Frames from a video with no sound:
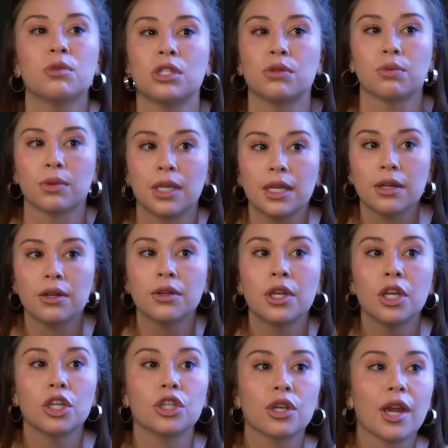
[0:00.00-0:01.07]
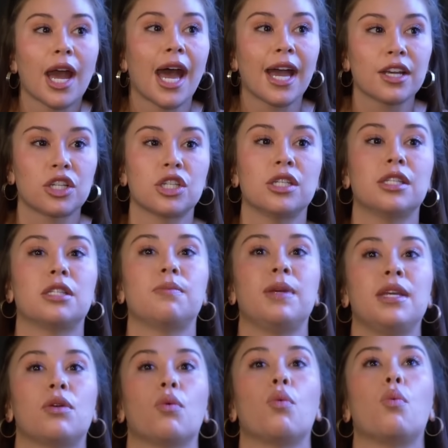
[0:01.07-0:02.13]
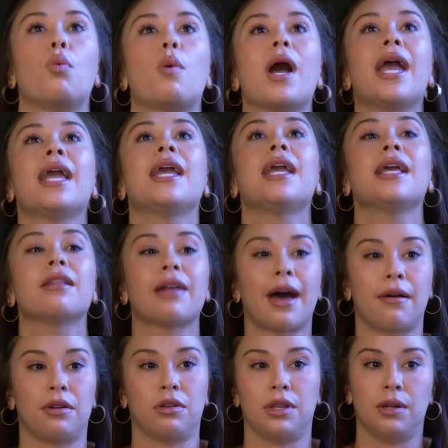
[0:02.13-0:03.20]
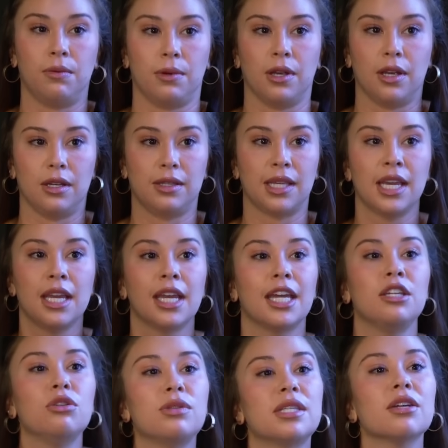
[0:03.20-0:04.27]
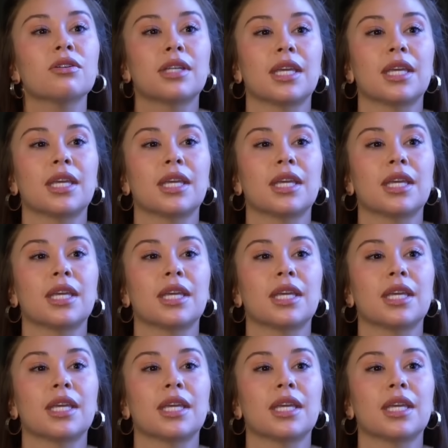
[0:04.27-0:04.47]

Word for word: was real. Your actions speak way louder than words. And you still